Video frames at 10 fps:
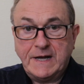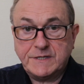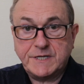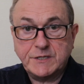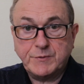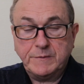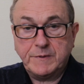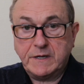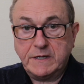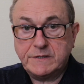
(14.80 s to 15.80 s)
As this week
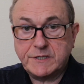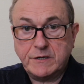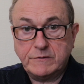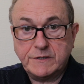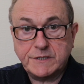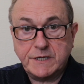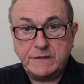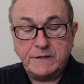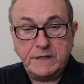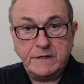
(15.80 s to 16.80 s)
begins, so the
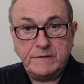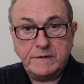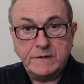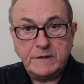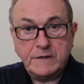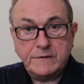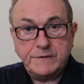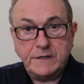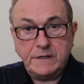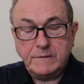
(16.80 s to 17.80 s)
Sun in
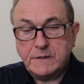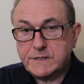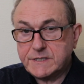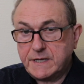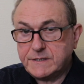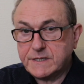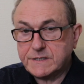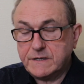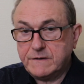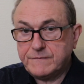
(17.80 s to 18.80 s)
the
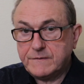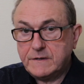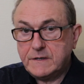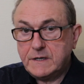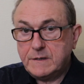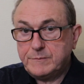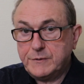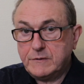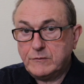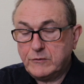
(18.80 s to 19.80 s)
sensitive
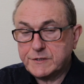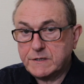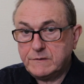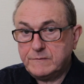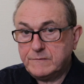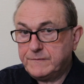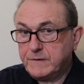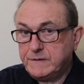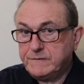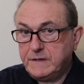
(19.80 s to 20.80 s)
but also
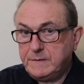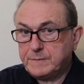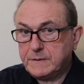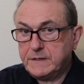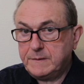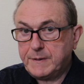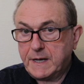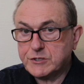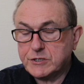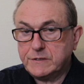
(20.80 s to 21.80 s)
very deeply
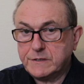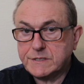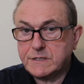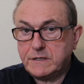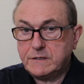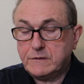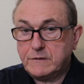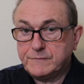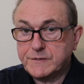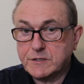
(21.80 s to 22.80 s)
passionate sign
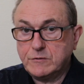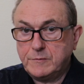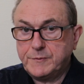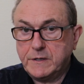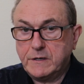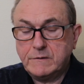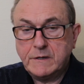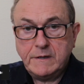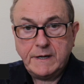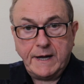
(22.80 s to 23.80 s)
of Scorpio
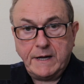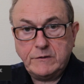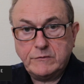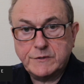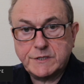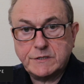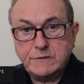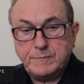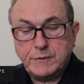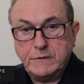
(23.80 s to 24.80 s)
angles
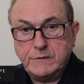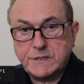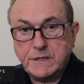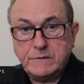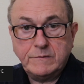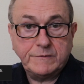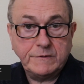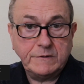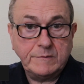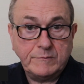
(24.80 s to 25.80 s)
to Pluto,
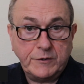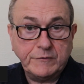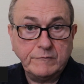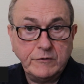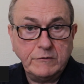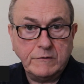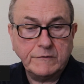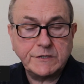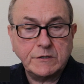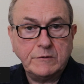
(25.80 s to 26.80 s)
the modern ruler
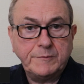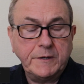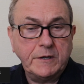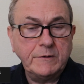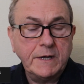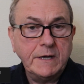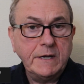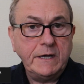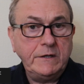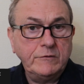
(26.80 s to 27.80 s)
of Scorpio,
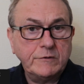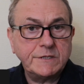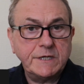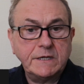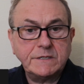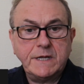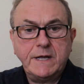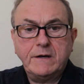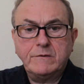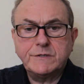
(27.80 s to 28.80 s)
in your sixth
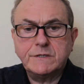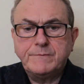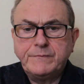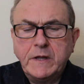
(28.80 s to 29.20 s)
house.